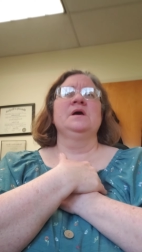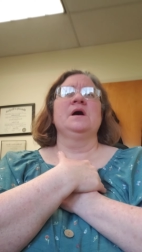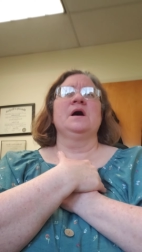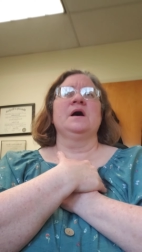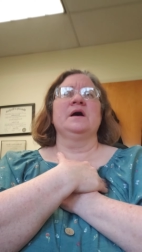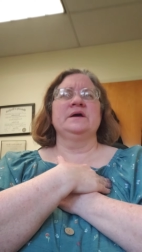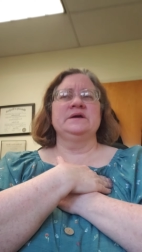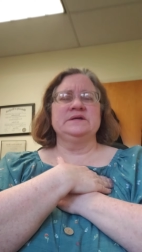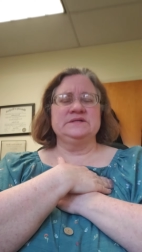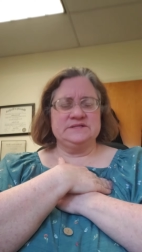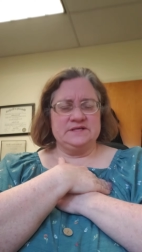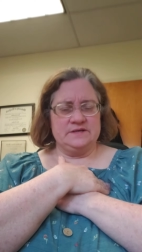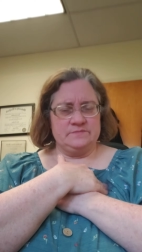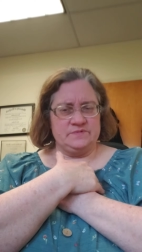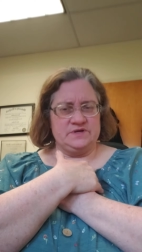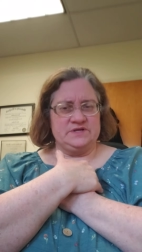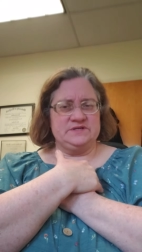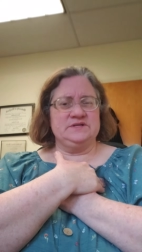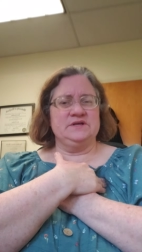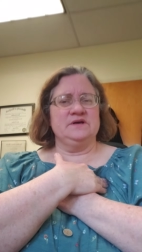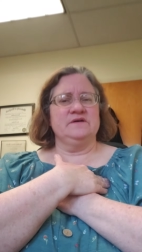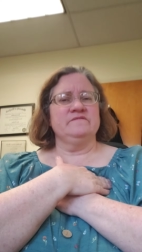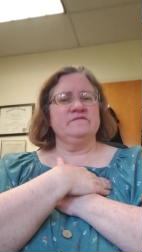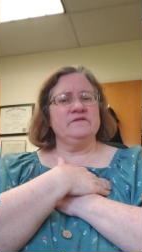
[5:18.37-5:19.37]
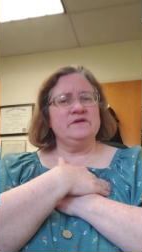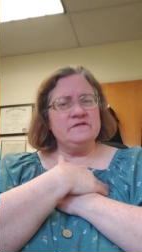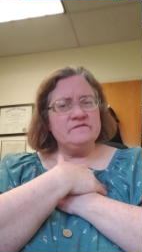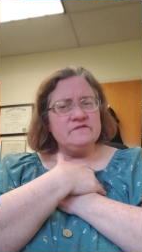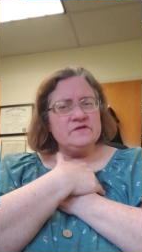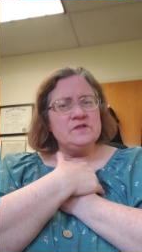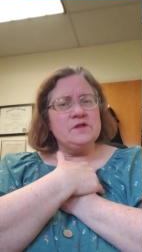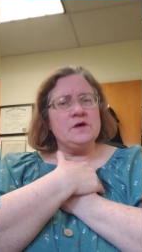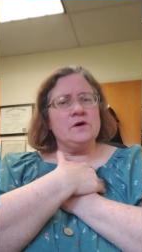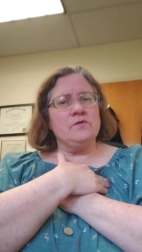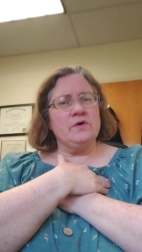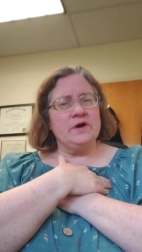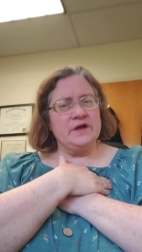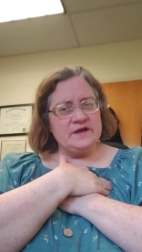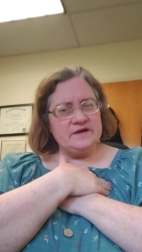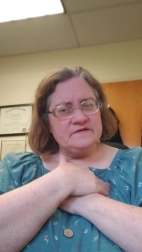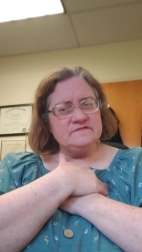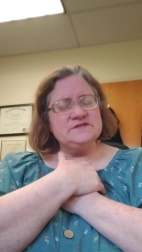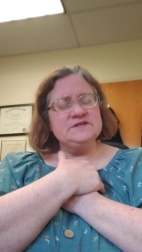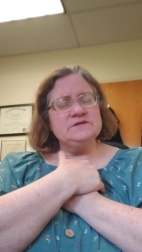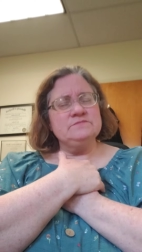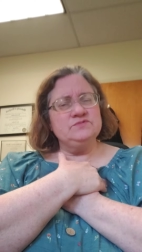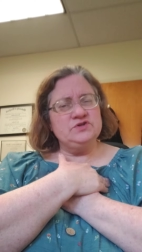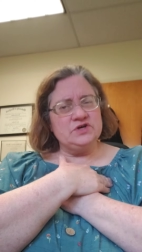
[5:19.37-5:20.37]
I accept myself. Even though I
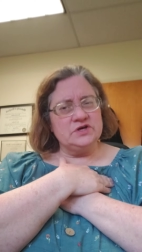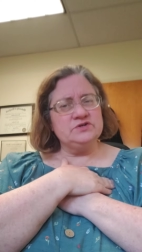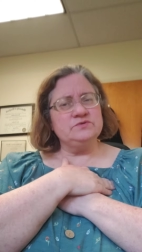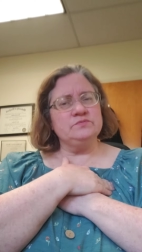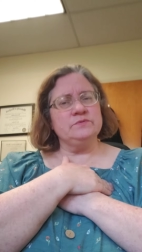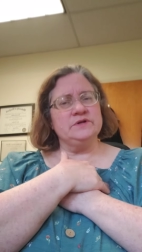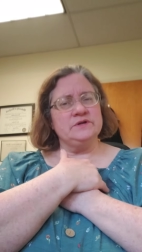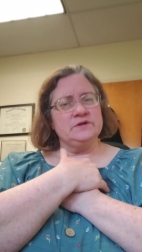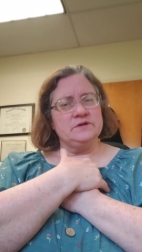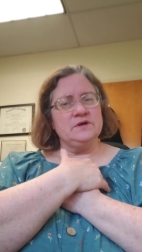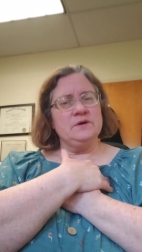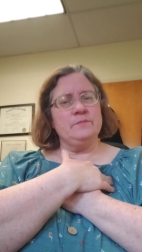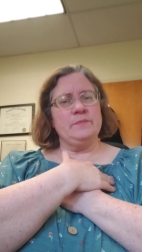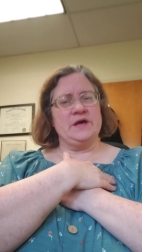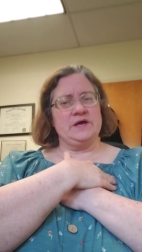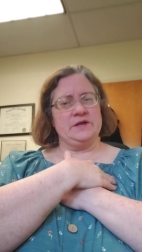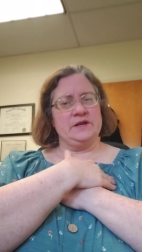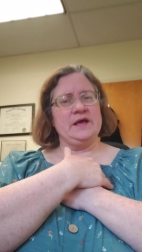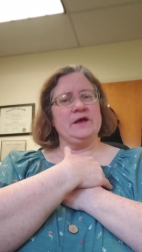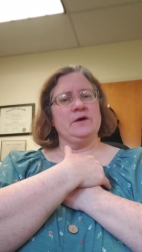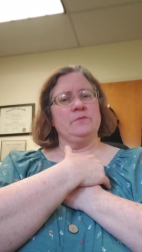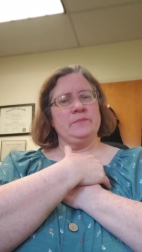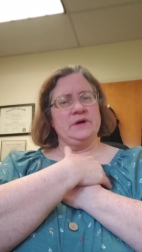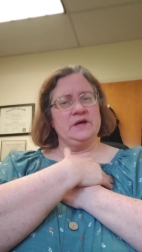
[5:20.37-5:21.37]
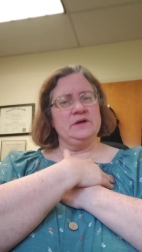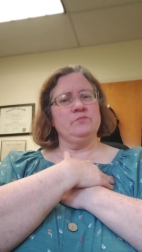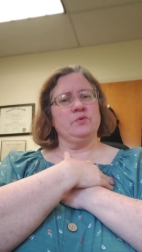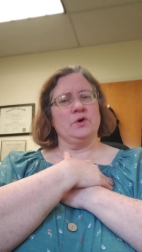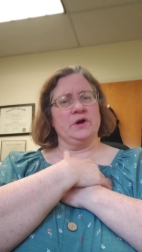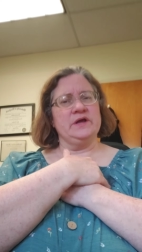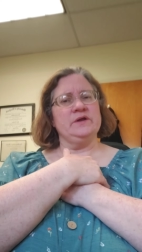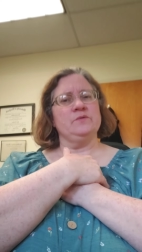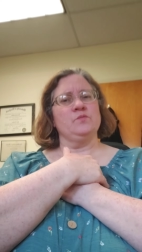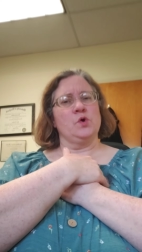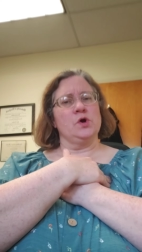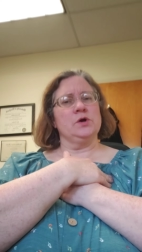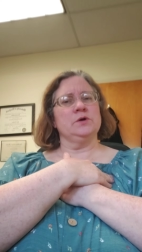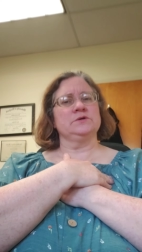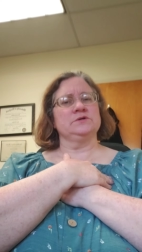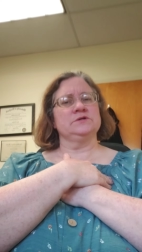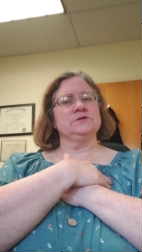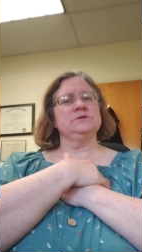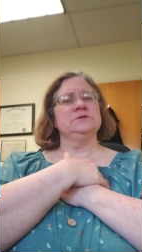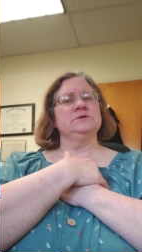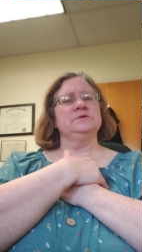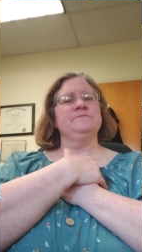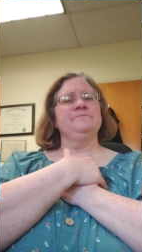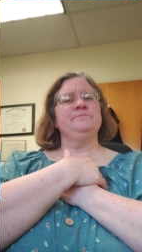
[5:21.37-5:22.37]
have some judgment about how my brain
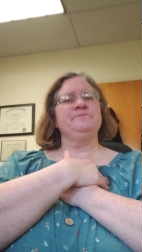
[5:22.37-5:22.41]
works